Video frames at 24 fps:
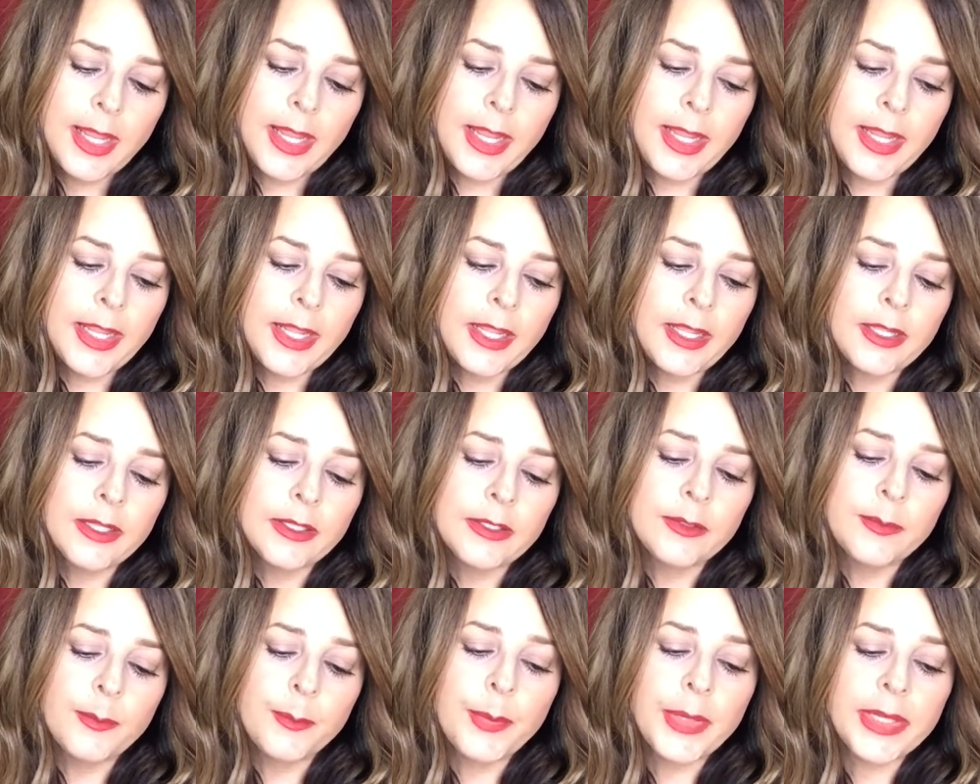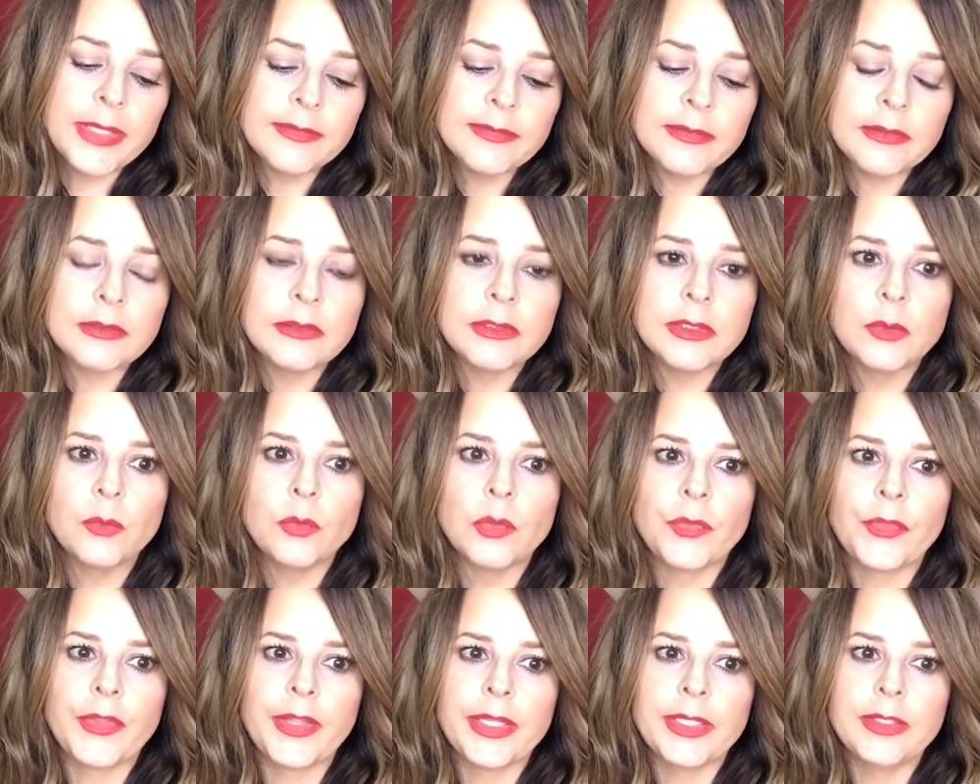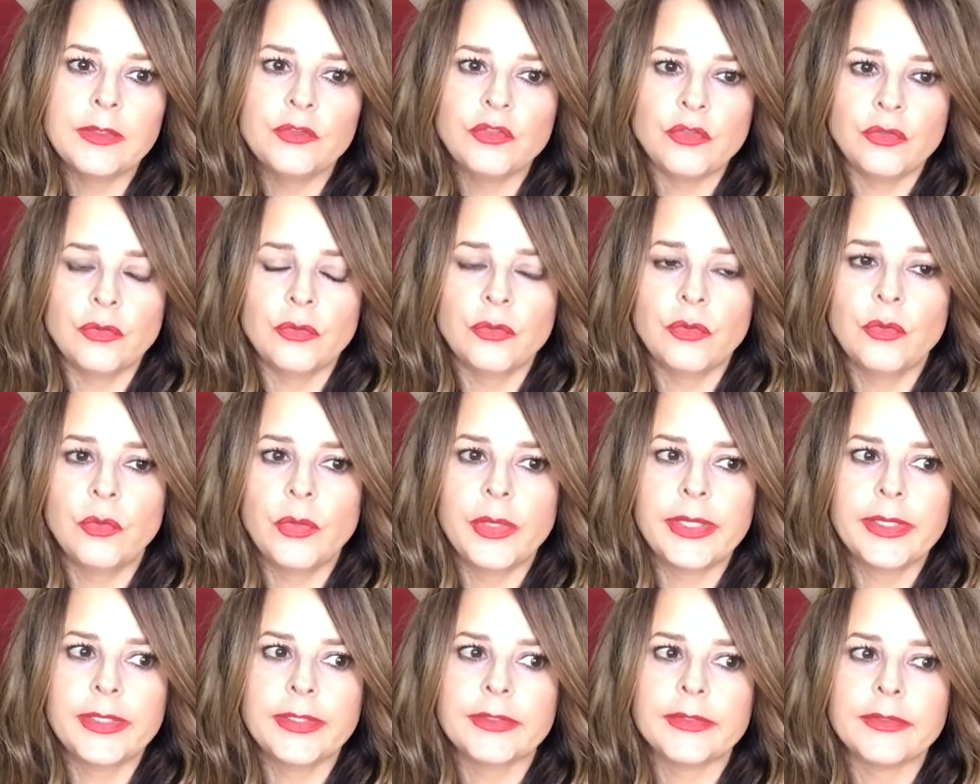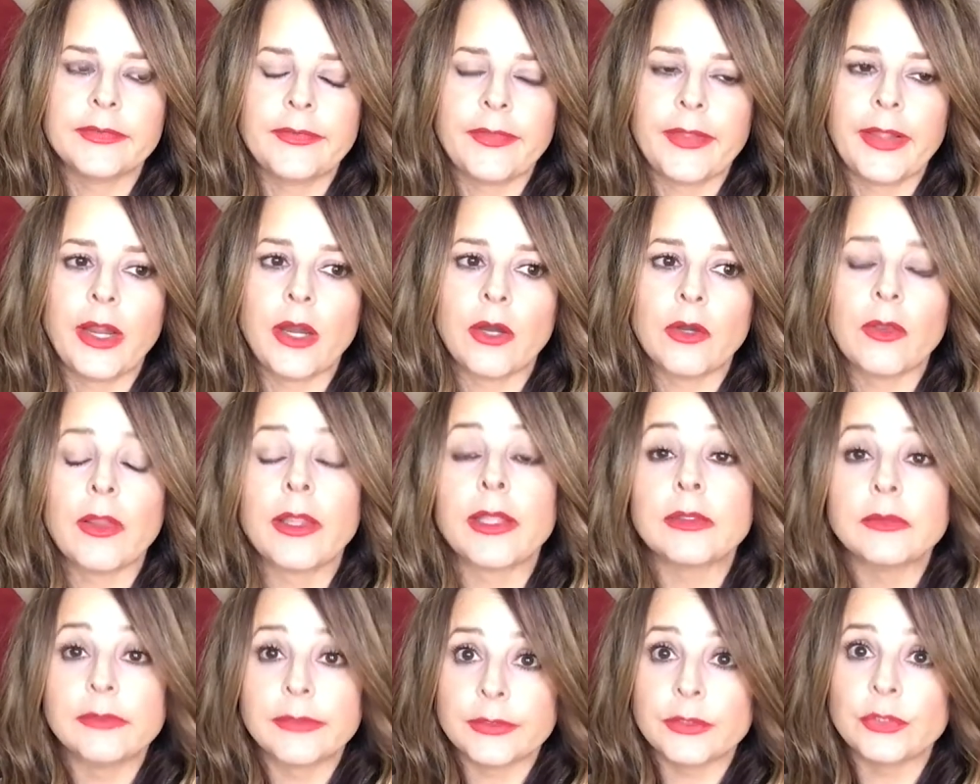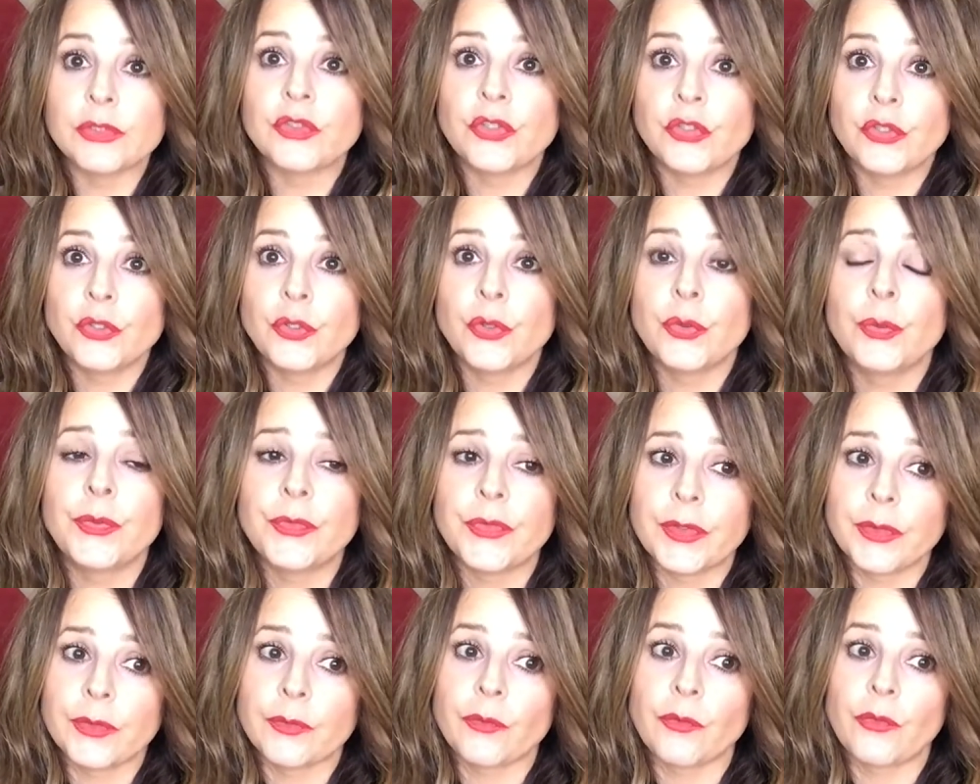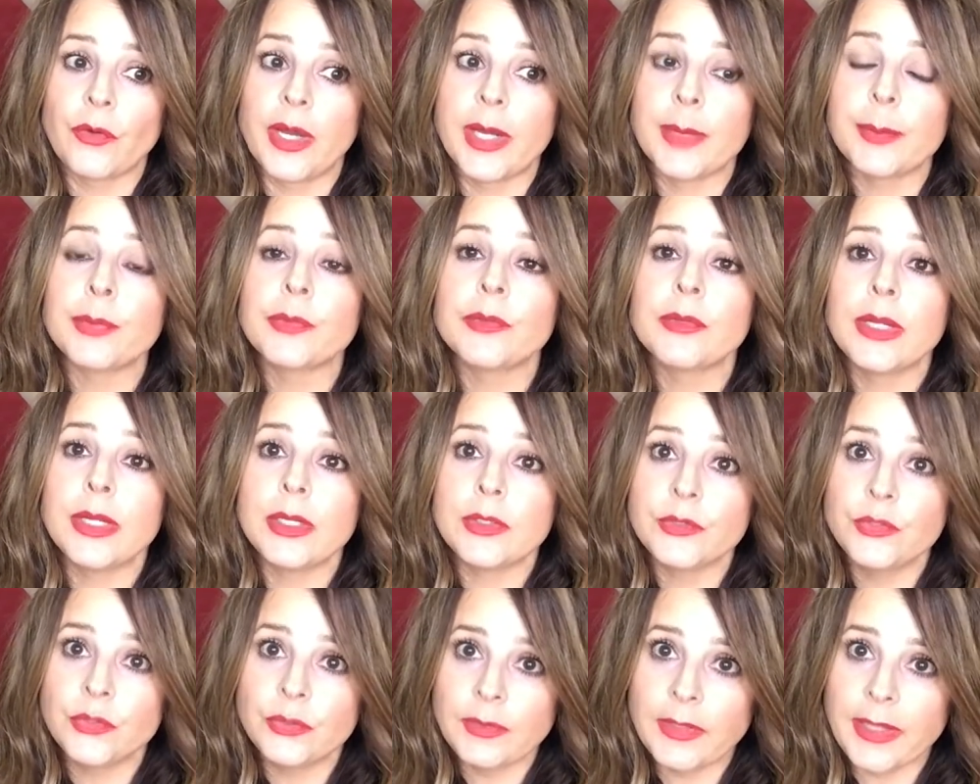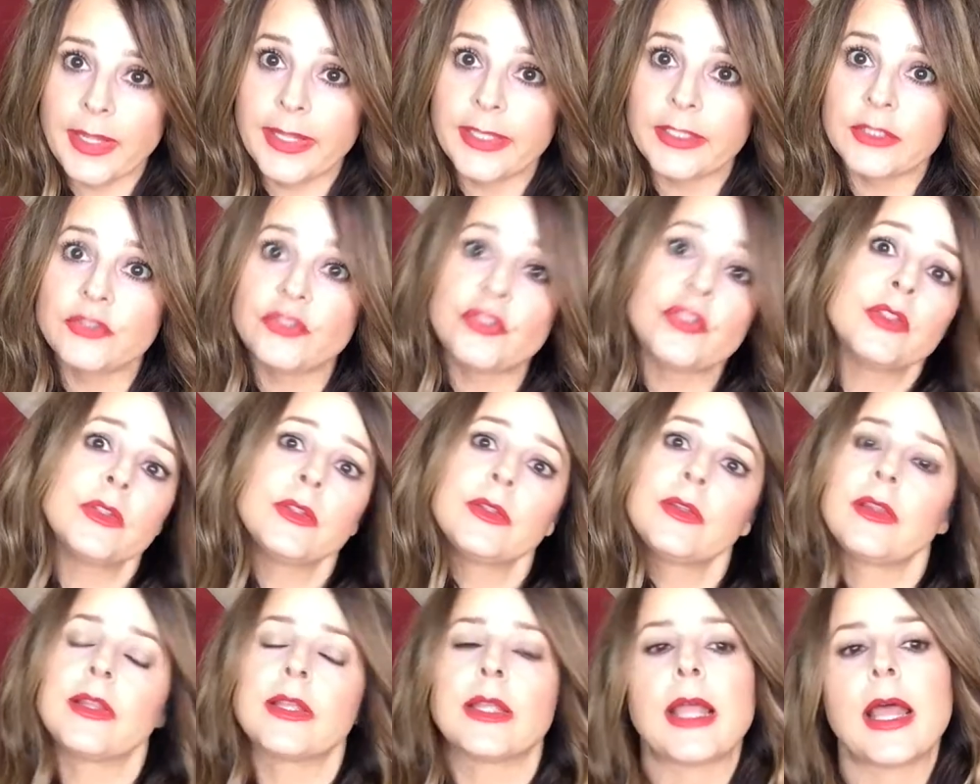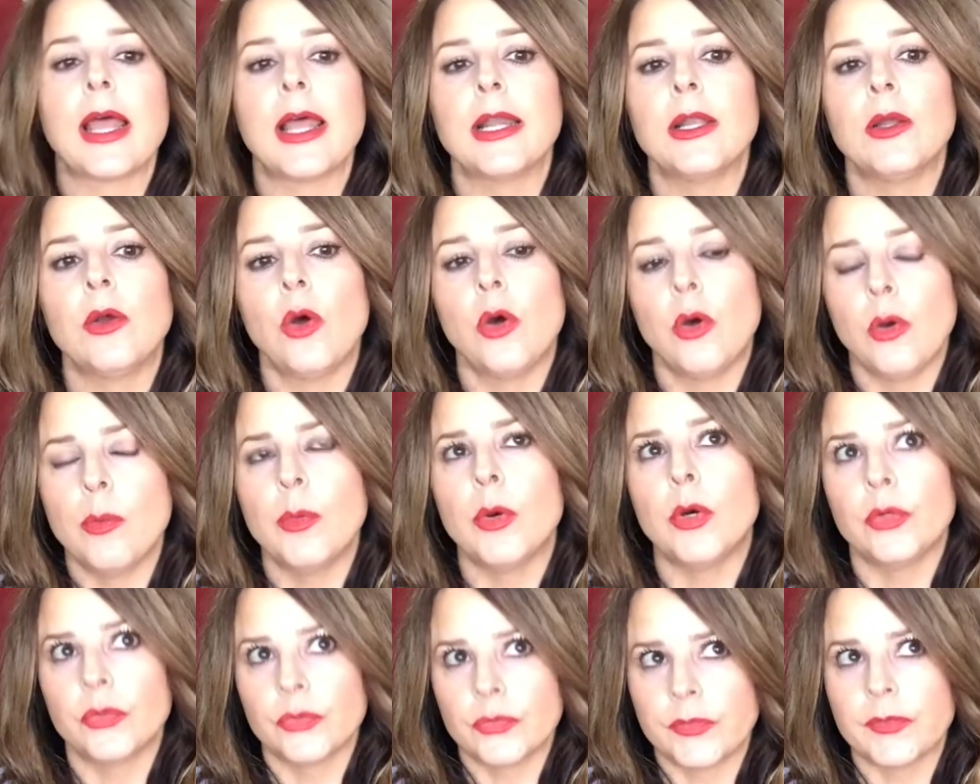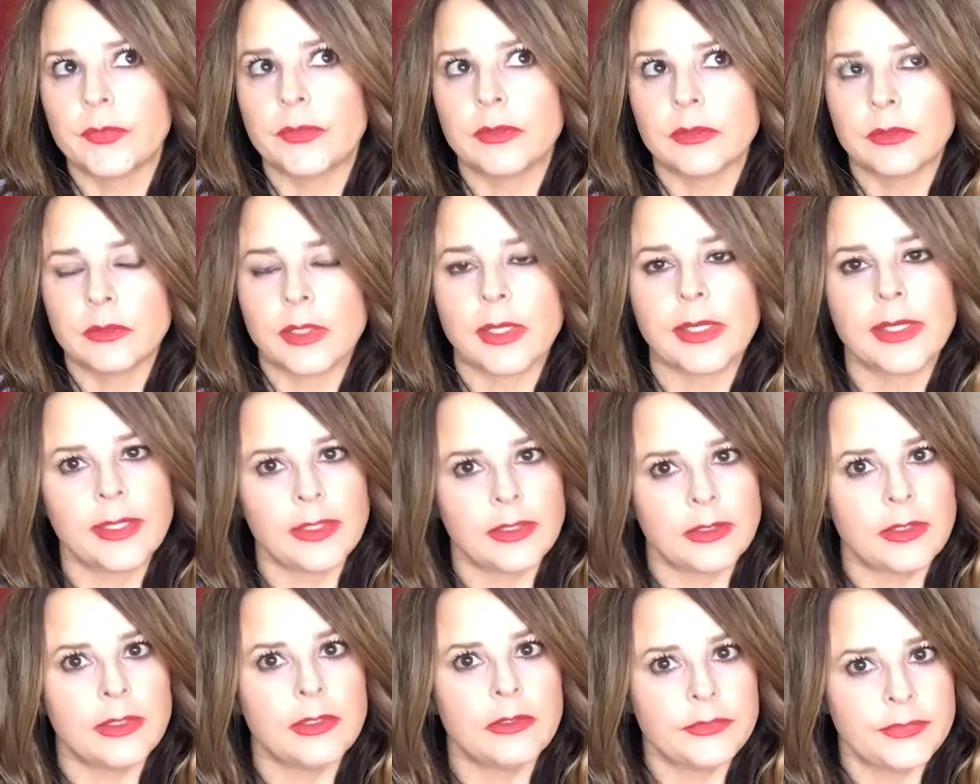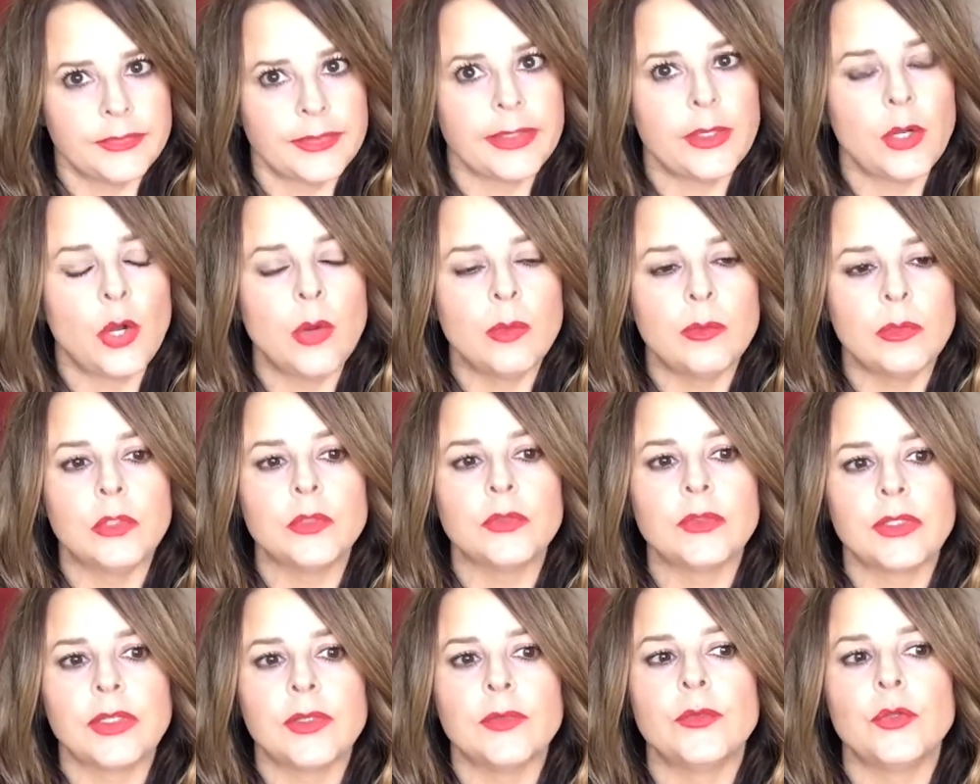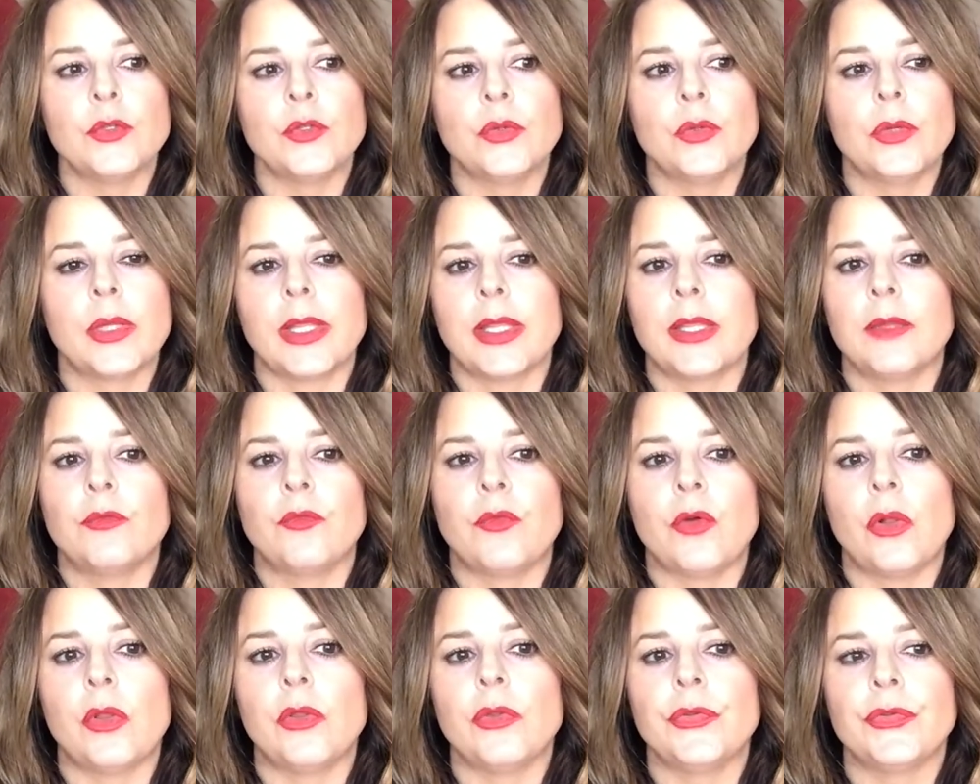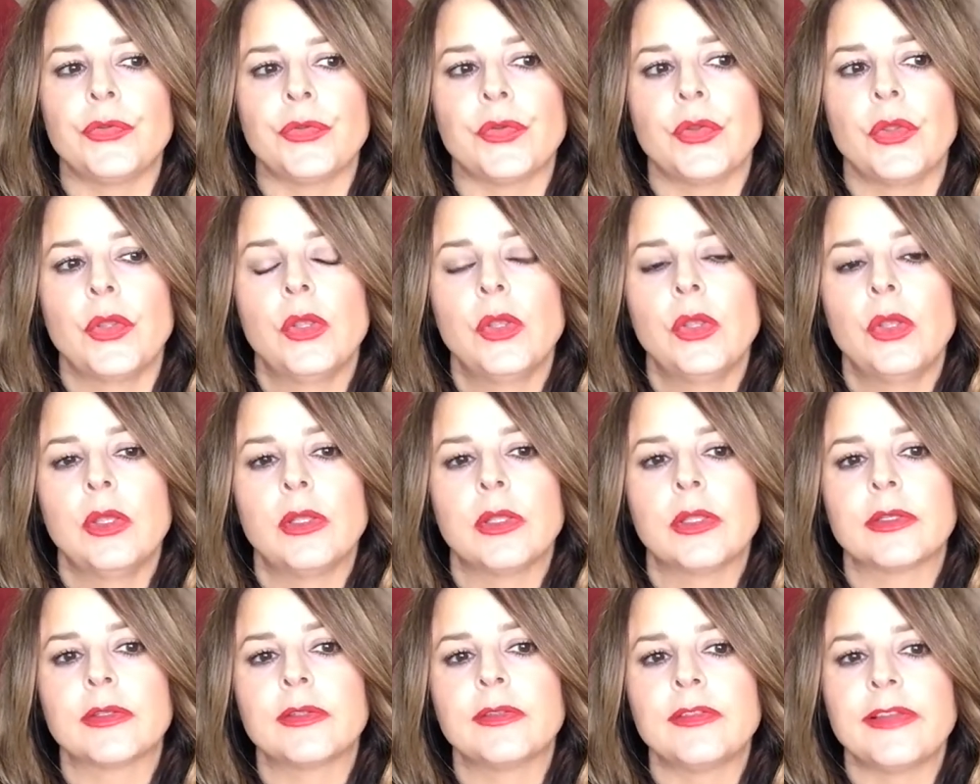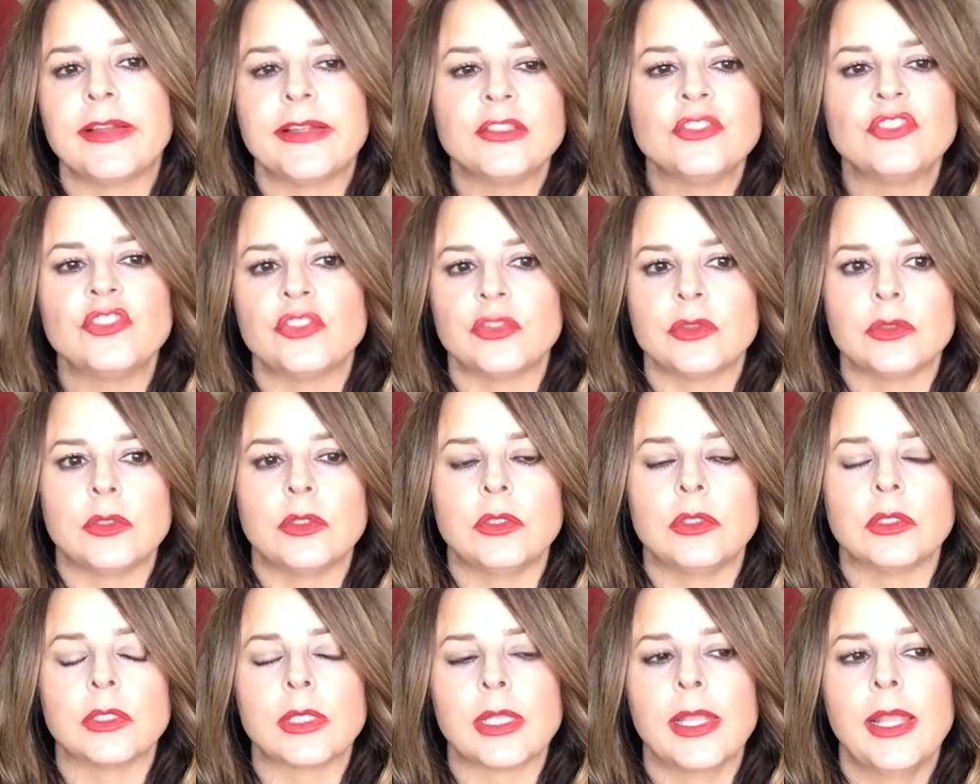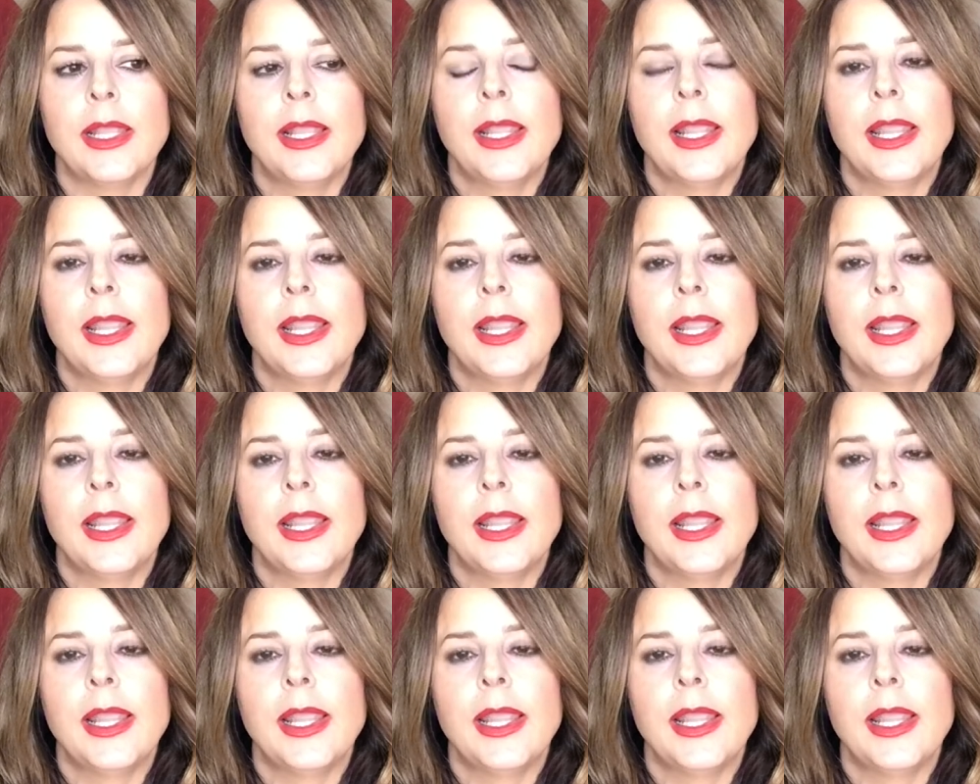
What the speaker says: And basically what they do is they are like little tubes that wrap around your lashes that kind of almost, again I'll say almost, give you a false extension look.